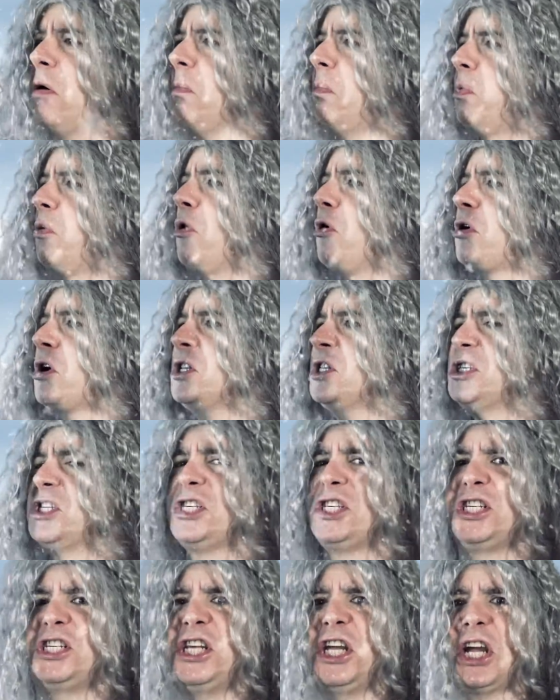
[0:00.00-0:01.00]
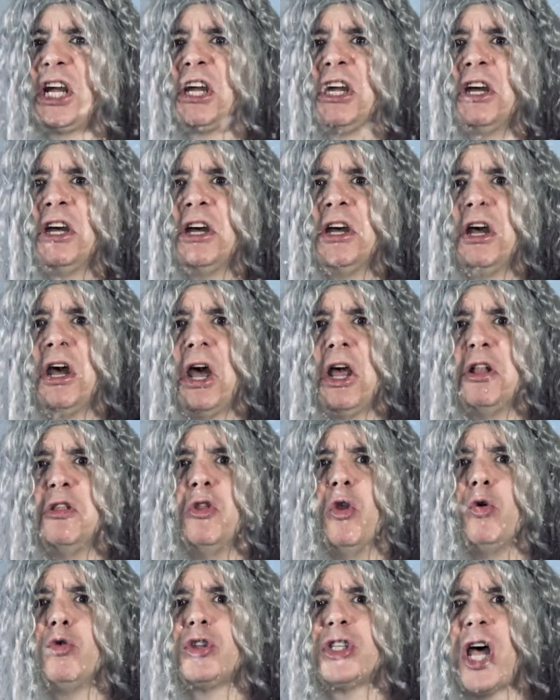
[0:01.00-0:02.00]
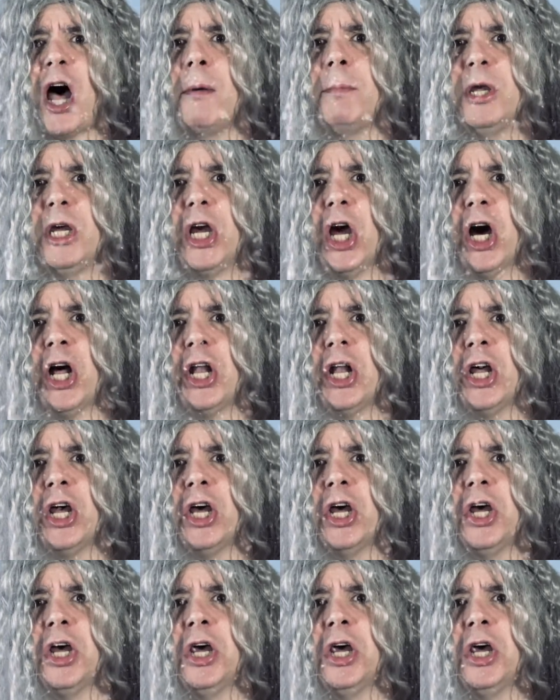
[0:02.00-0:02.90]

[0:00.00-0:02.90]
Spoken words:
broken stick, and no Tommy gun?